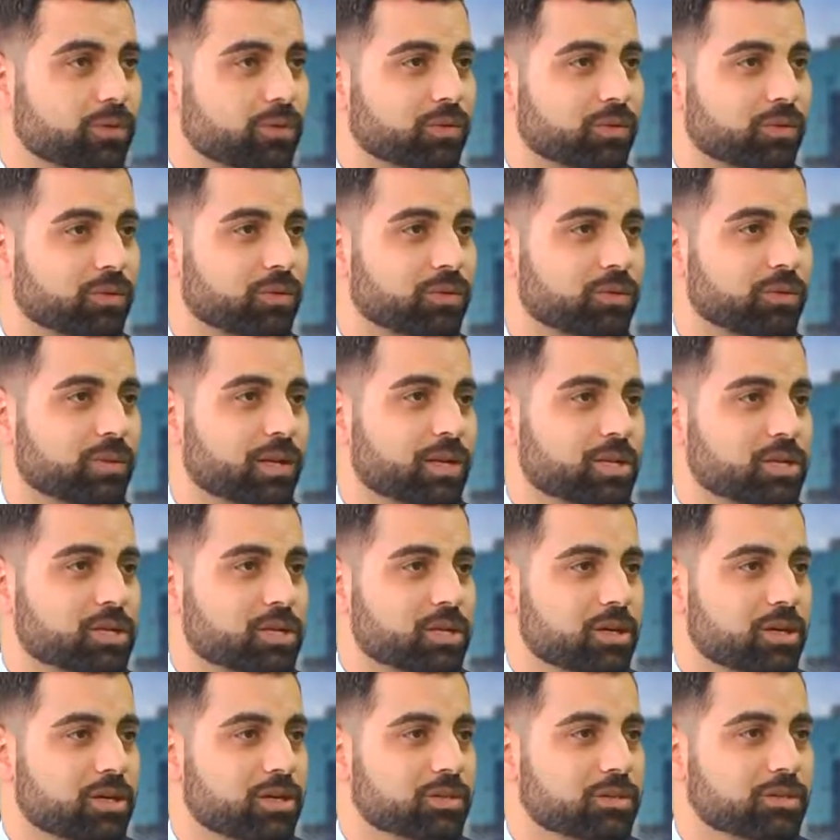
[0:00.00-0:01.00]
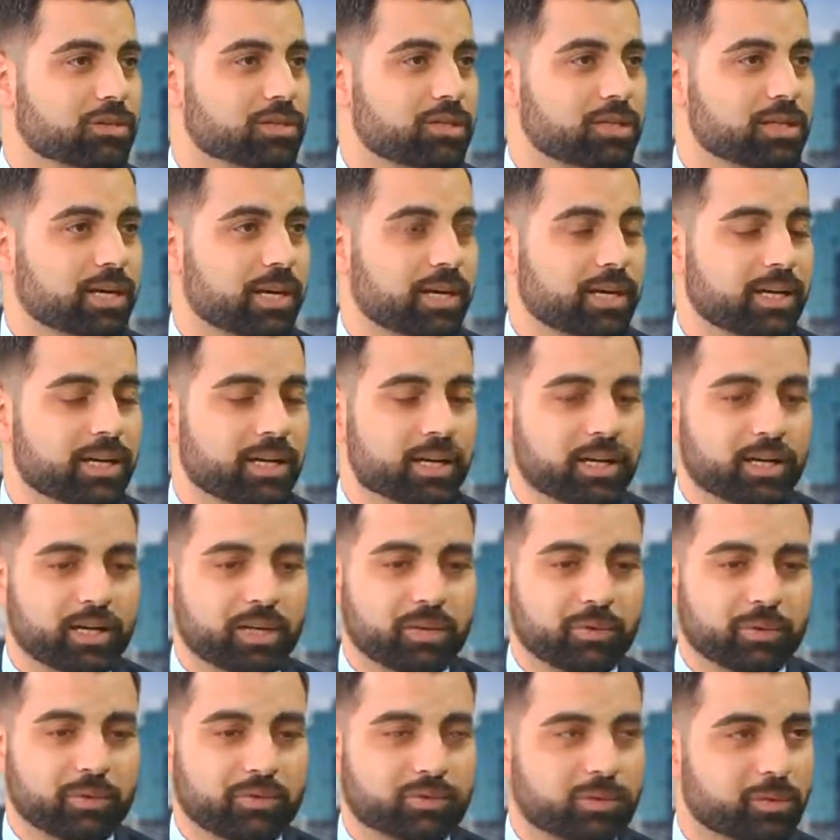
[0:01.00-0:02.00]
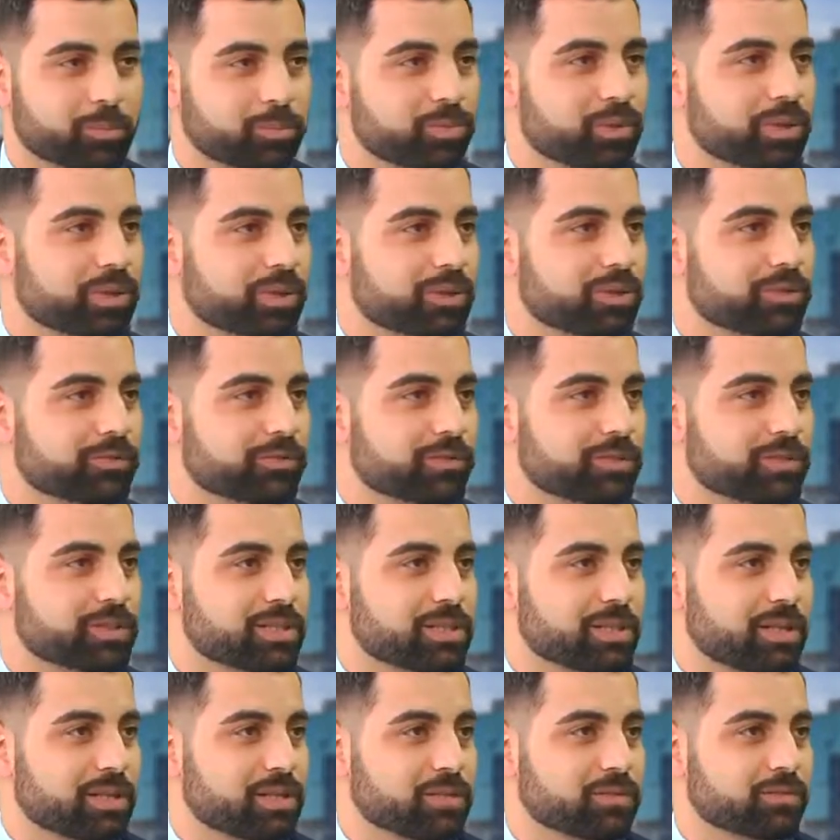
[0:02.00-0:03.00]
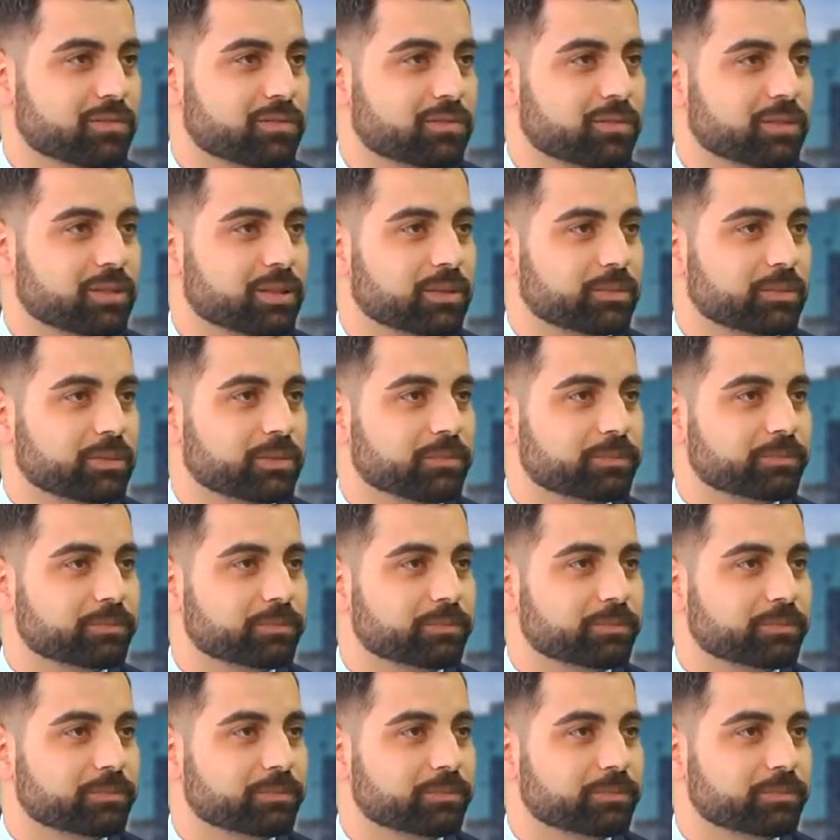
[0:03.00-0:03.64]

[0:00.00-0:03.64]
to, to our shareholders that we've completed the first stage of development.